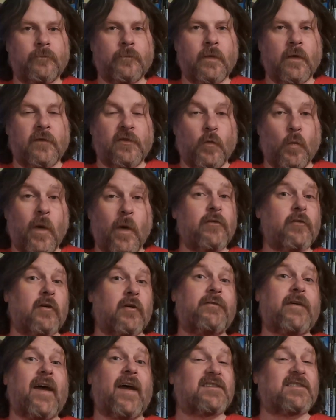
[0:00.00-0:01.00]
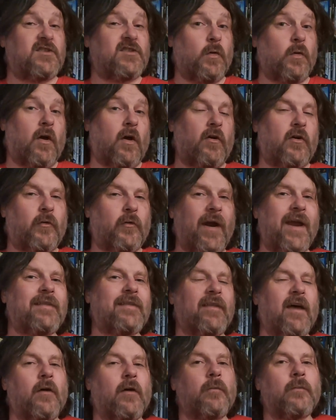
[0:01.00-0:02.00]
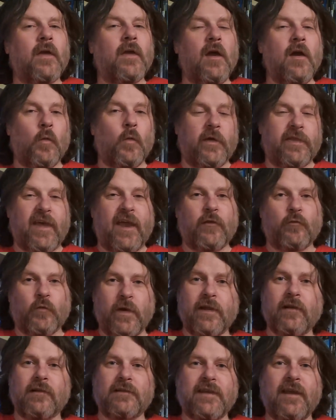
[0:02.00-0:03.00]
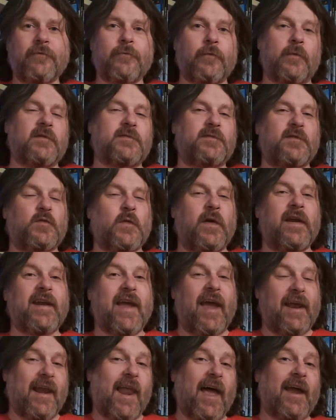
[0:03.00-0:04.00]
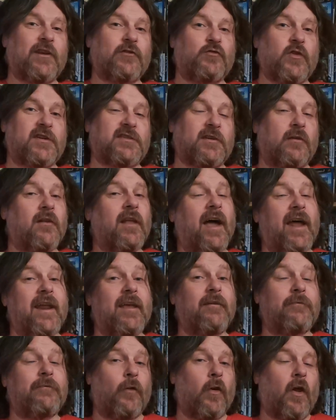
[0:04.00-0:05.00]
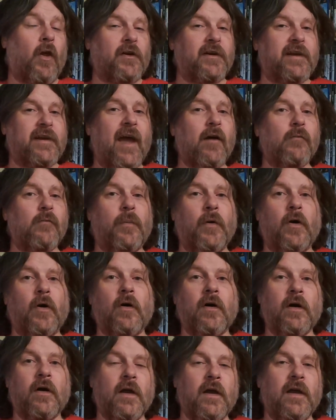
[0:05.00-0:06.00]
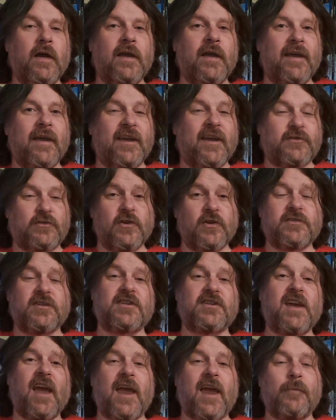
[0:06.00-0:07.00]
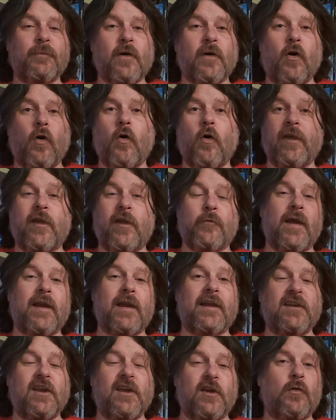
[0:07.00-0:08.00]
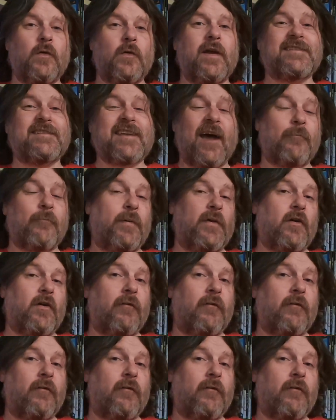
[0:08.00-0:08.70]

The weather effects do look great though, with a real difference between a light drizzle and a full-on downpour. It's just a shame that all they really do is hamper your